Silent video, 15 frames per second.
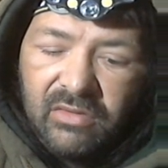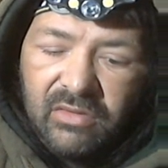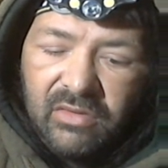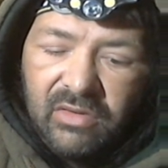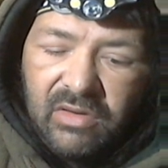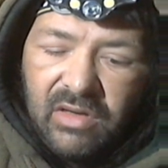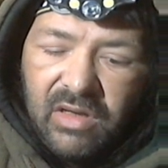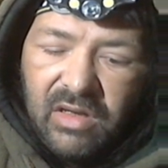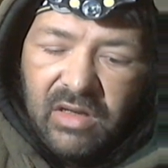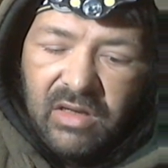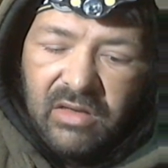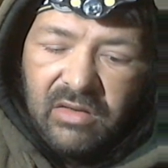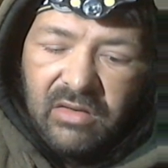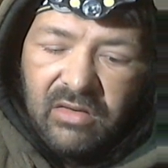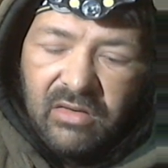And
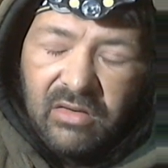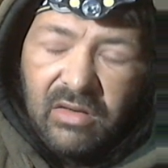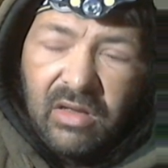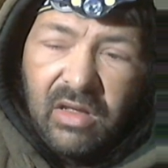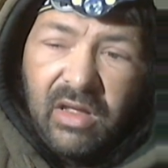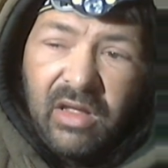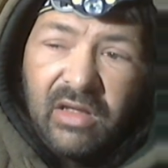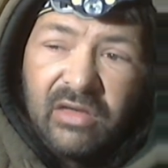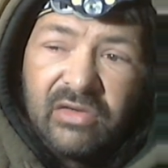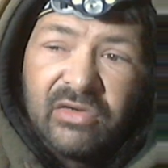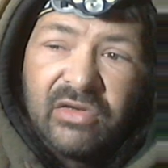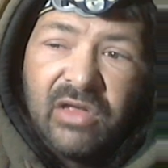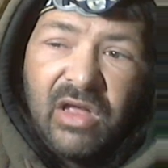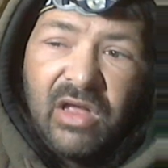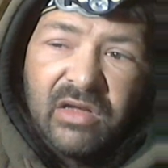then I had a
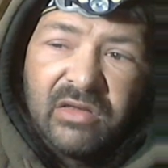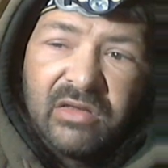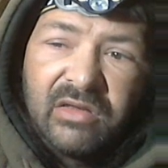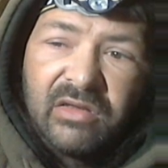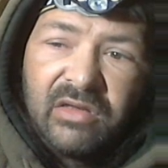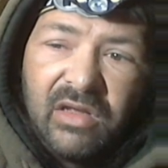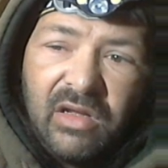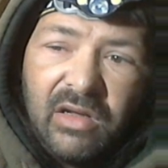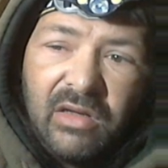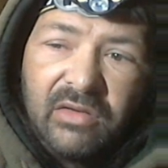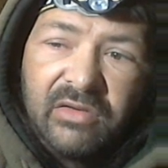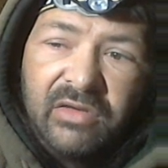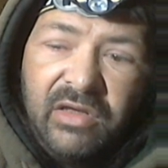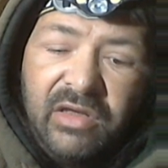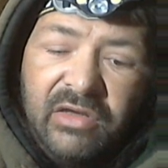stock
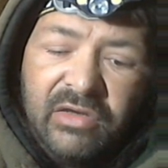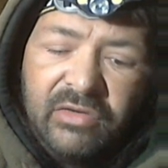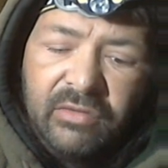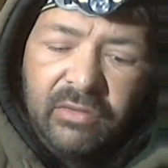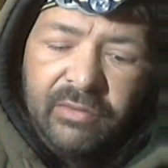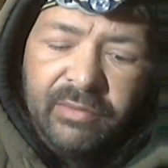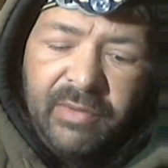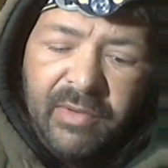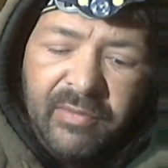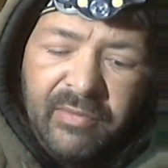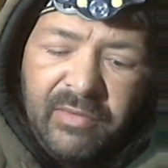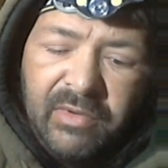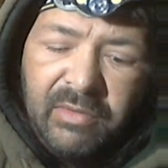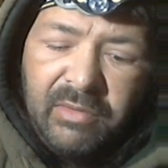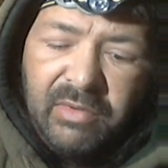
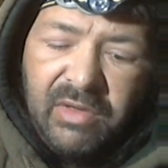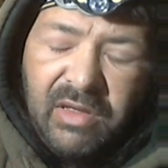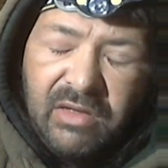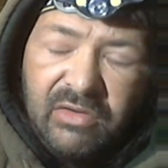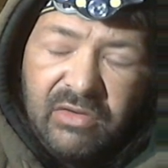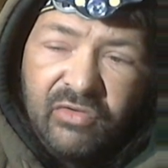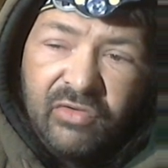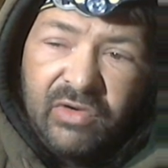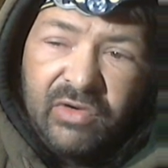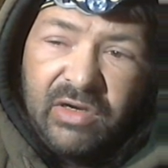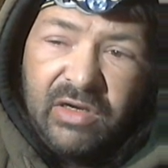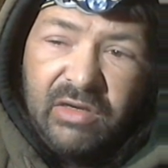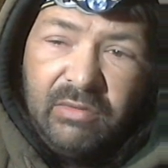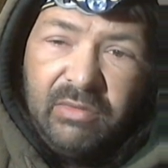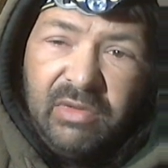TH350
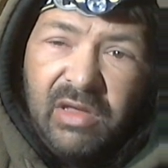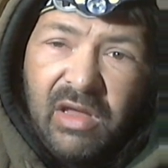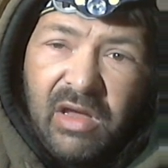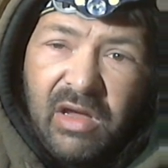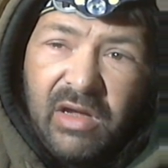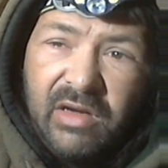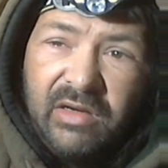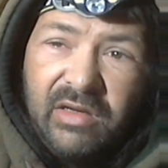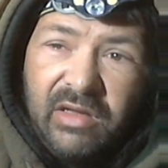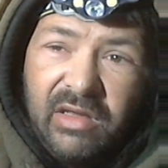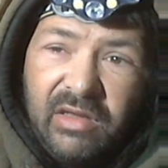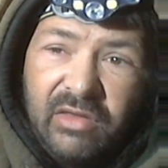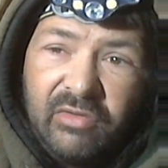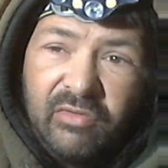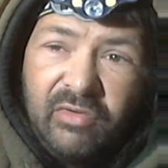training behind it,
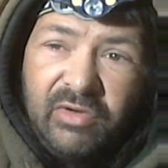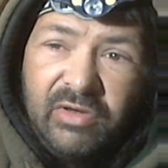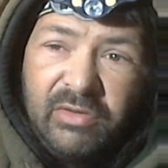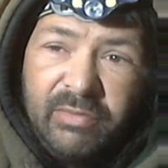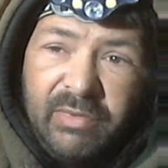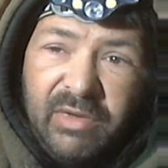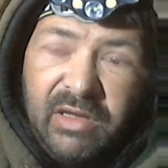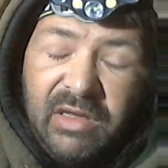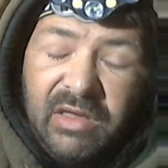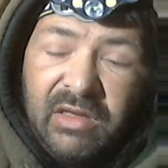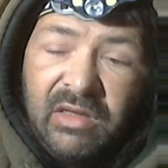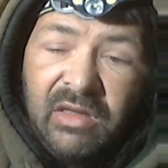3-speed.